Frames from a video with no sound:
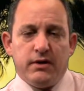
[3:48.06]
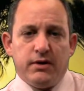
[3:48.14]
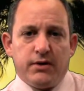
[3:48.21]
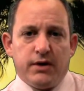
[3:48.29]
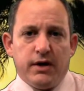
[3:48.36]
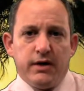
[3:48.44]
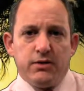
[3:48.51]

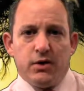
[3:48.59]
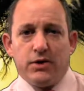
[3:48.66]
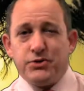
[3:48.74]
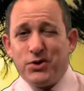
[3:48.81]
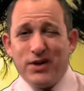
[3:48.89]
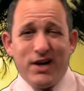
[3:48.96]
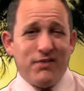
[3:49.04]
Okay, they
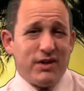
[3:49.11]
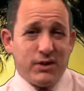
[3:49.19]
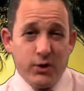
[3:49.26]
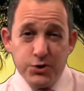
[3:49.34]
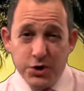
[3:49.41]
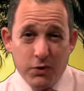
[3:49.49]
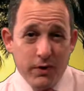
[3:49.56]
also could have an
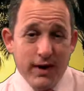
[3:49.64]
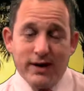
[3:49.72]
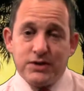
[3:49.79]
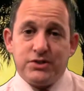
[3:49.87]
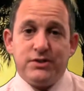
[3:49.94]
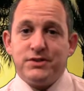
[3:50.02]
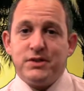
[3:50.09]
allergic
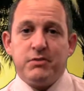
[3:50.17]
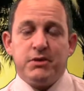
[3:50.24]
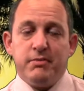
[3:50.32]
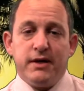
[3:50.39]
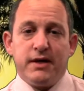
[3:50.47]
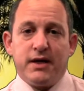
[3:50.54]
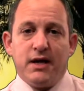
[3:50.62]
reaction to some of the
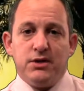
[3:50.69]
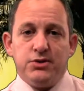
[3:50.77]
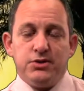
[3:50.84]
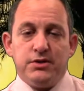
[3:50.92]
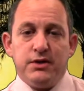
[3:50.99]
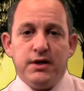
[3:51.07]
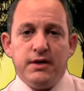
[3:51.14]

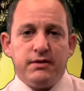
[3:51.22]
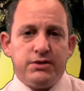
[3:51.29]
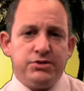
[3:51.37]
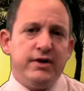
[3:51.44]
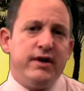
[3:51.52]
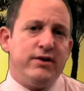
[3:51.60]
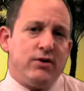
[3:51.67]
medication, the
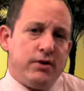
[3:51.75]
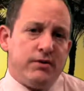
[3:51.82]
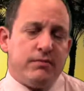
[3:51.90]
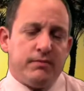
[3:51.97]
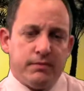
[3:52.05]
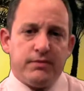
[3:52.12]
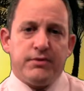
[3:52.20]
standard
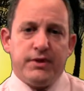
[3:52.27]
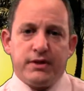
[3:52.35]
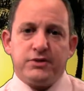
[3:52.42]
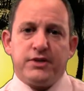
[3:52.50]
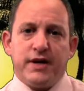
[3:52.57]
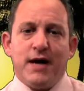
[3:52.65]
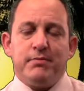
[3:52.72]
things
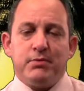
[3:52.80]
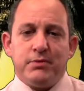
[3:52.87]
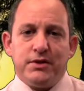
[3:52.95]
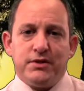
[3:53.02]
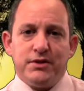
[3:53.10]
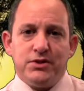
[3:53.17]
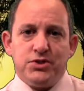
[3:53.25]
that happen
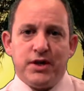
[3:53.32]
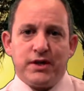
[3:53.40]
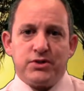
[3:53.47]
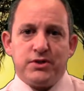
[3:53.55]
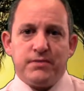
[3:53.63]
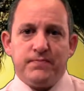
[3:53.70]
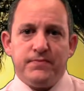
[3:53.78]
with an
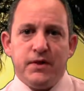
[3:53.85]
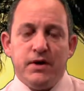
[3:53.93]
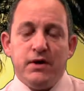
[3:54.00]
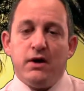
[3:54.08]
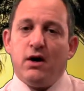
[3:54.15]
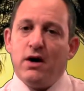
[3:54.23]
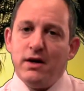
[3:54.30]
injection.
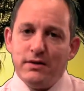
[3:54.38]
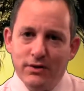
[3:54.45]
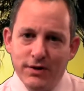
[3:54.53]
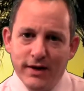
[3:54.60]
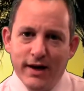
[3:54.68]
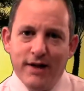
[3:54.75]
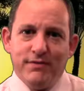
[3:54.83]
All right, there
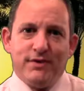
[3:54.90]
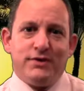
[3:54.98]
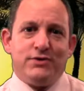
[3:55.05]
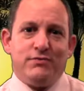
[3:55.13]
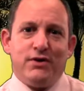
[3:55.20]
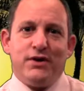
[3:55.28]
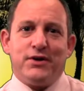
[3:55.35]
you have it. It's
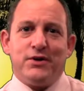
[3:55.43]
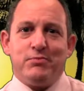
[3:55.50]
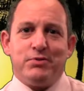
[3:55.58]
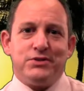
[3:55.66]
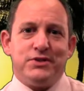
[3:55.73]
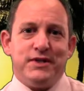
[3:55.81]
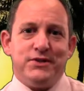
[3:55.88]
a very good
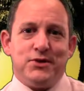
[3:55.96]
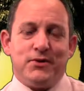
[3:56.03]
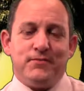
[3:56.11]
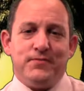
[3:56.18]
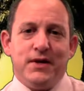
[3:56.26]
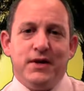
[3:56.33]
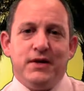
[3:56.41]
procedure.
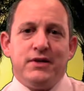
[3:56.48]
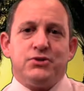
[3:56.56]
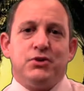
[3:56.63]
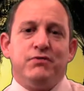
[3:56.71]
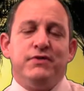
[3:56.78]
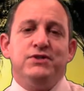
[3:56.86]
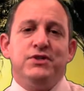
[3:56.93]

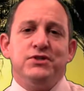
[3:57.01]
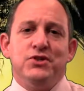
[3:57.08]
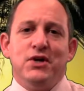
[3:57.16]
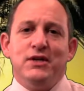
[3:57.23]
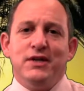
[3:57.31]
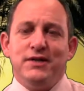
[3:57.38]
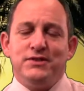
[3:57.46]
So visit us
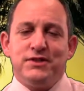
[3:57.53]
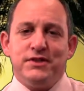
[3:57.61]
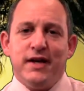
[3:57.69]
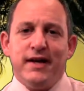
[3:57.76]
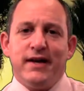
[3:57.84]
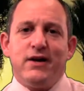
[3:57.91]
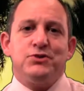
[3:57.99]
online
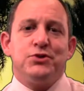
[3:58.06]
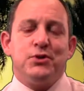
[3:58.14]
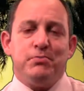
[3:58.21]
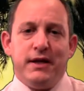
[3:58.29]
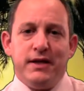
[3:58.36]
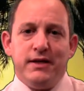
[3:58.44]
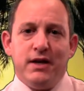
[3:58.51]
today at
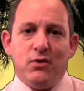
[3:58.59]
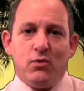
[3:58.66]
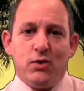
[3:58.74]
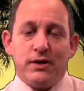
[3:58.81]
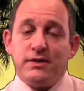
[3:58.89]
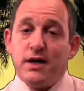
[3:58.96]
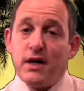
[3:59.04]

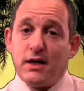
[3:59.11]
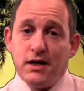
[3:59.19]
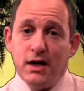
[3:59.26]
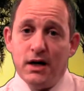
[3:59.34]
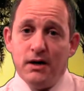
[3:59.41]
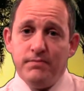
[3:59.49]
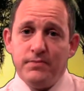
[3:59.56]

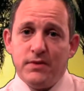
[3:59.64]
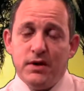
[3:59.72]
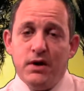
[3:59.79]
ArizonaPainNetwork.com.